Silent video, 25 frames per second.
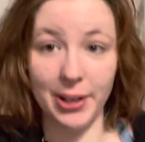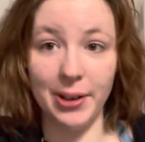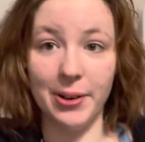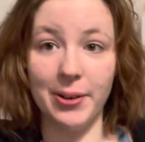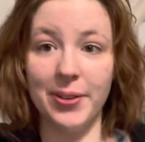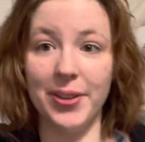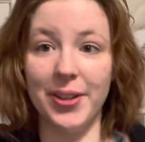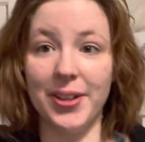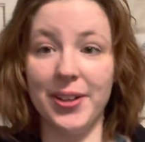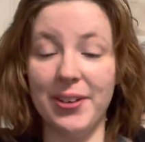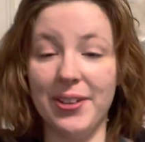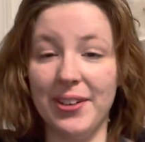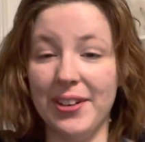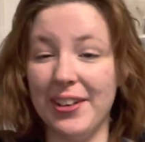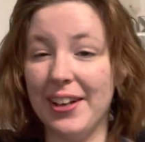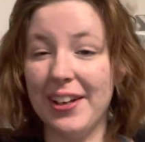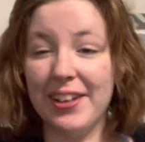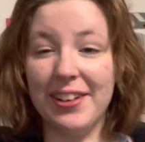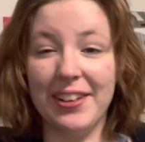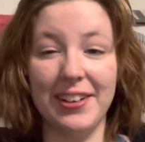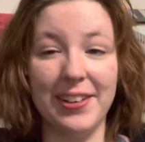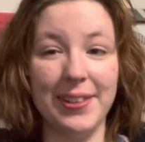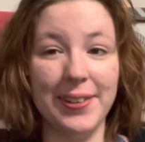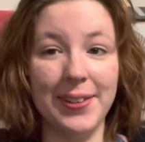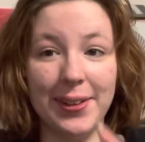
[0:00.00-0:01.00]
Oh, you did not
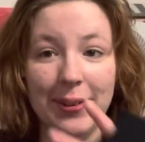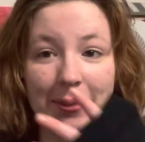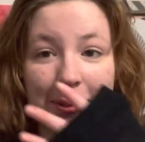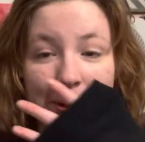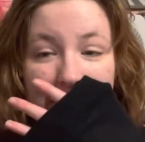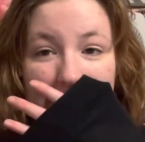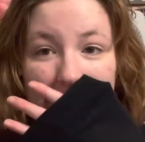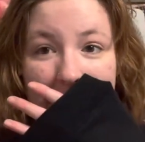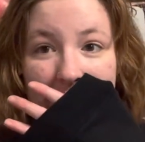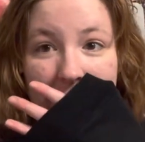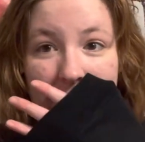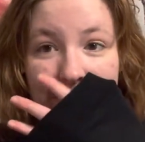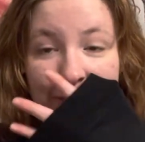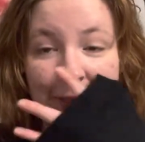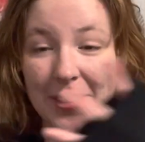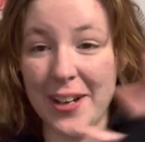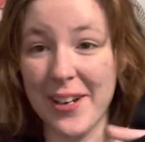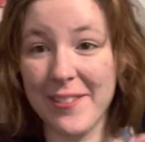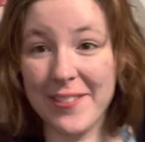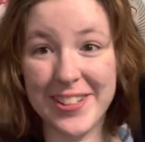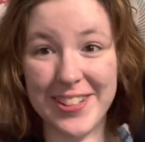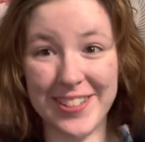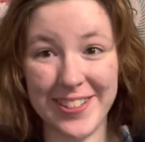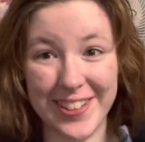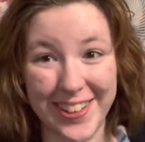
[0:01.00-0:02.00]
need to see my messy room. I
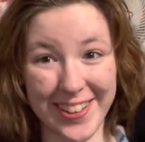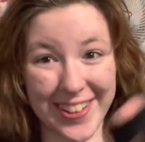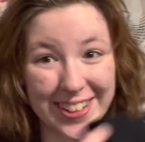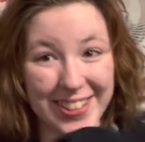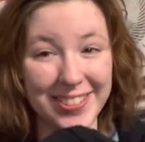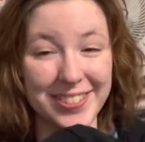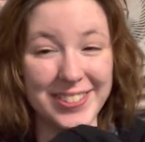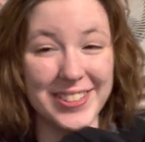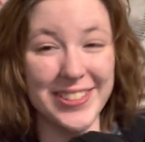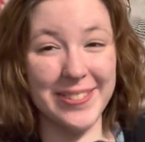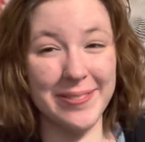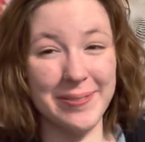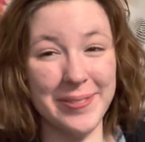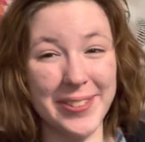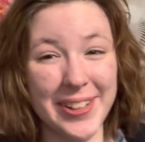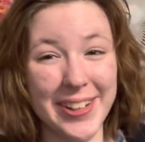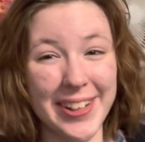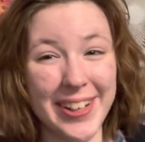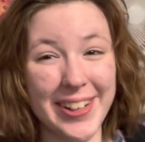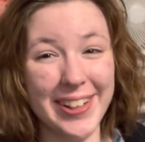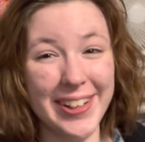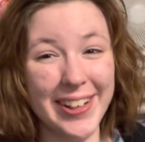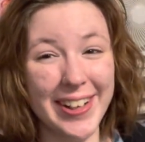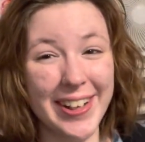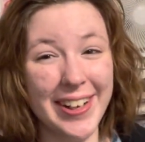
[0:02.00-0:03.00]
went to a graduation party
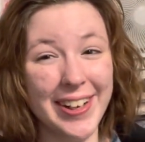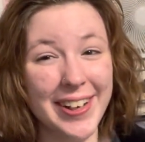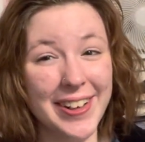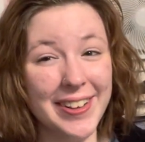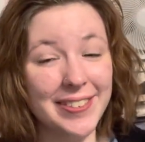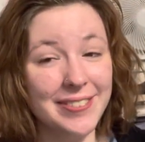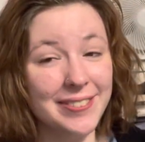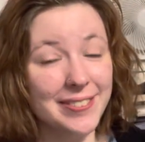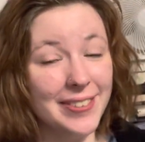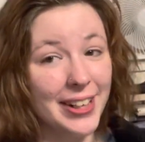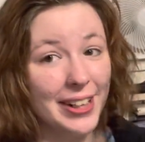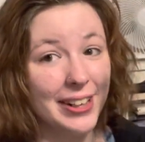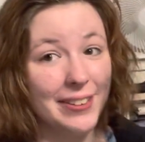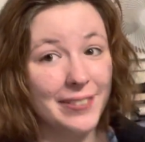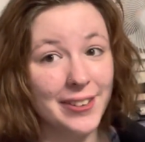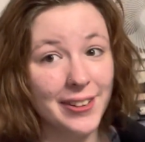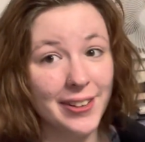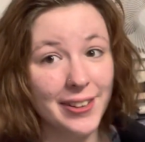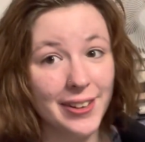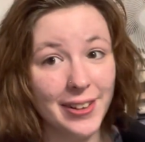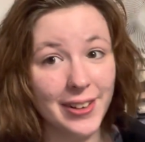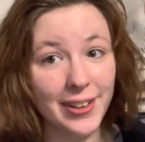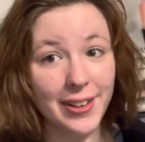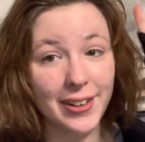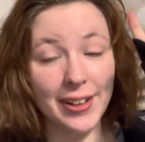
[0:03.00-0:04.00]
right after the
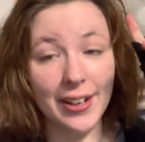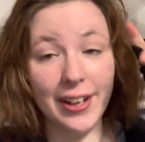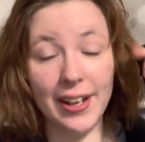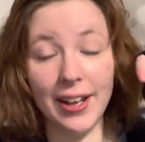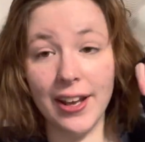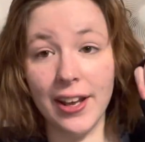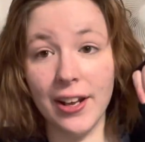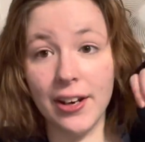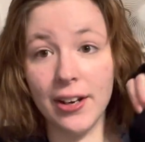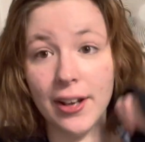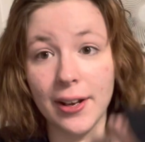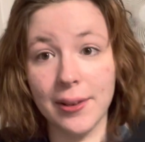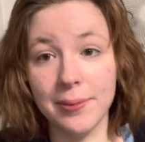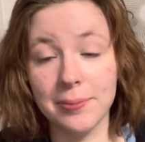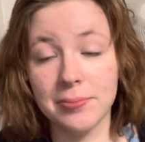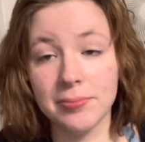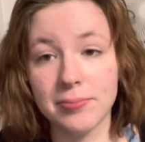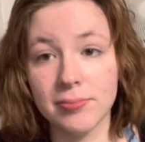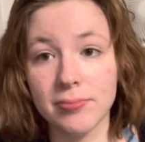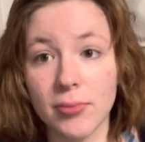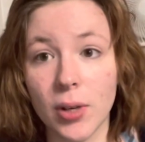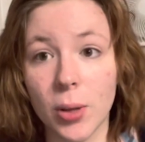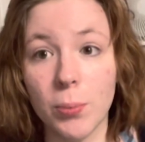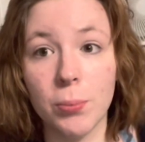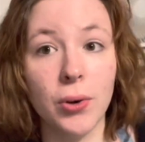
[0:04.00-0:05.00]
con and
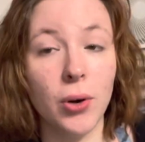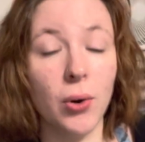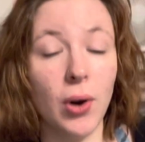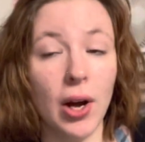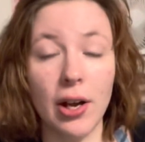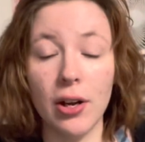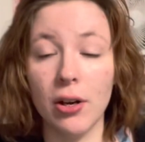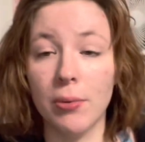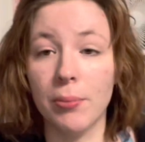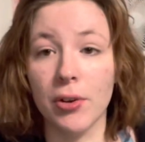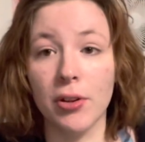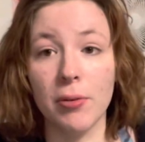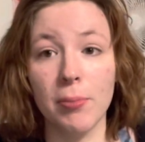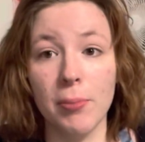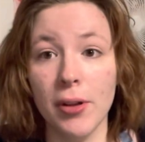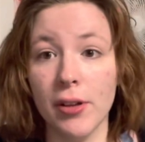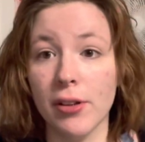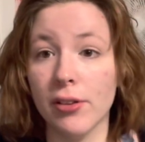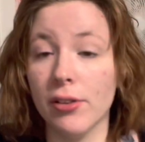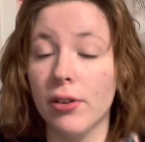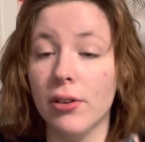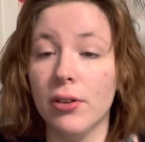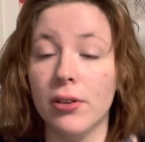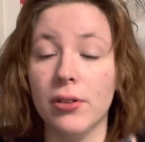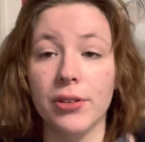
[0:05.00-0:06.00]
bro, I almost missed
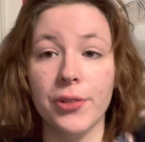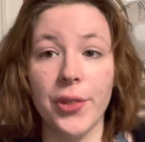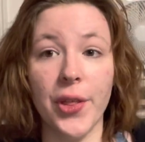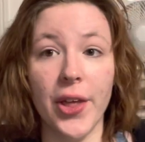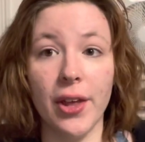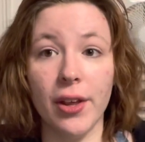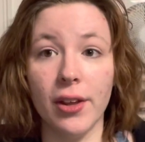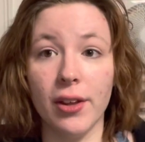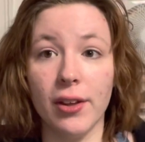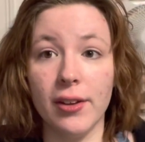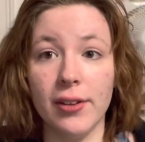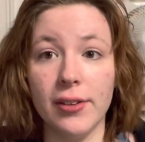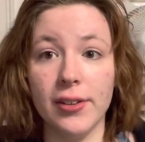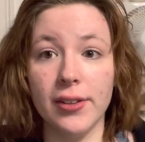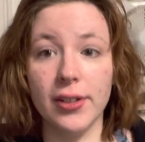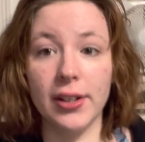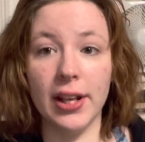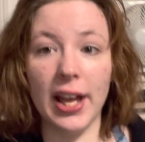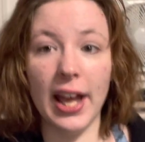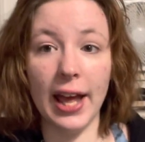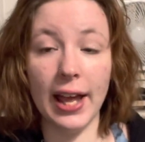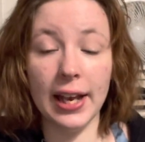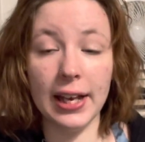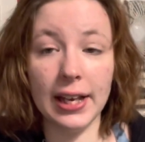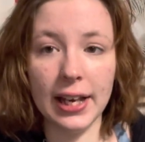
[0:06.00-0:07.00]
the whole thing because
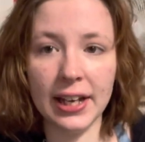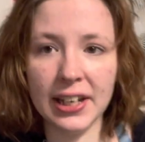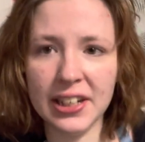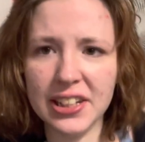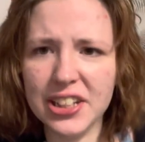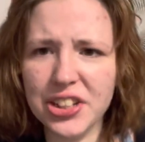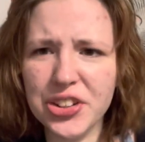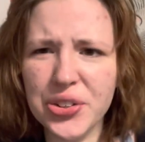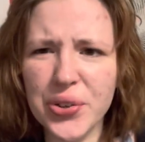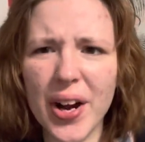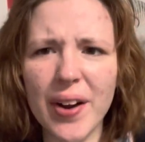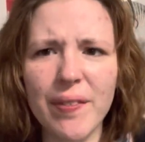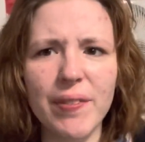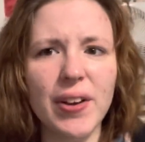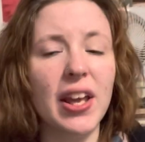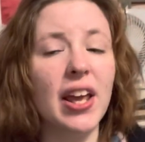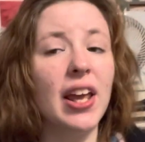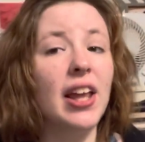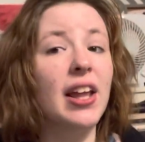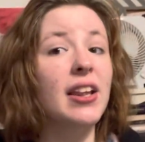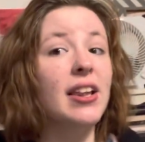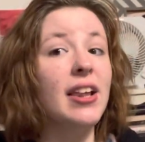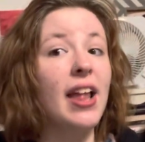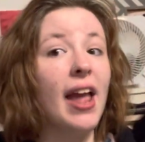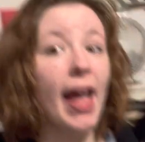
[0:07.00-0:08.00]
Atlanta traffic
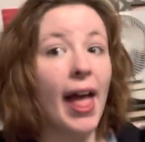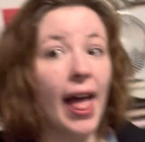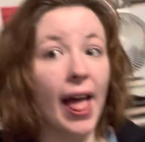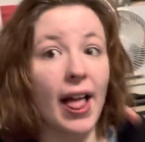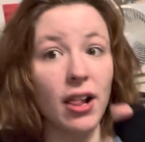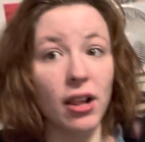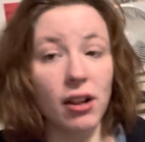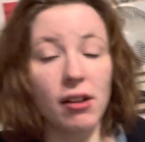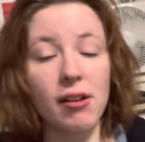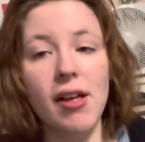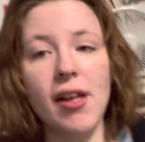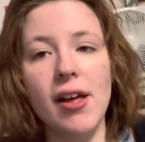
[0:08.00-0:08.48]
is hell.